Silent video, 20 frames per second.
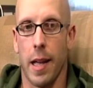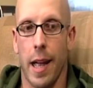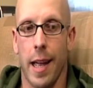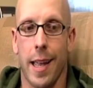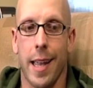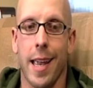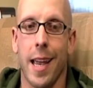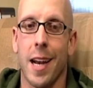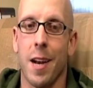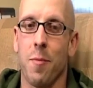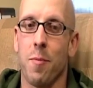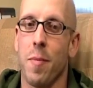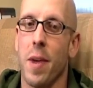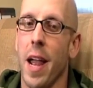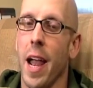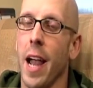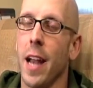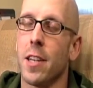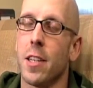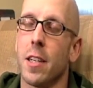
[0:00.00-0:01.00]
I can't
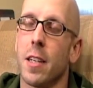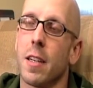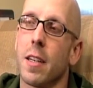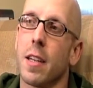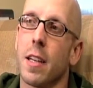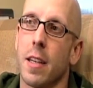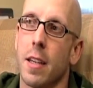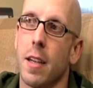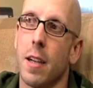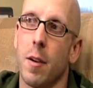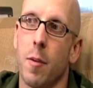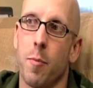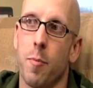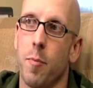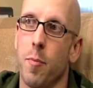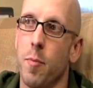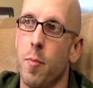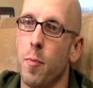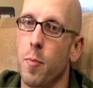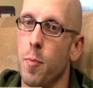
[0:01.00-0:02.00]
imagine
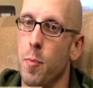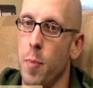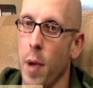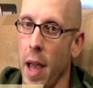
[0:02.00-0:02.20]
a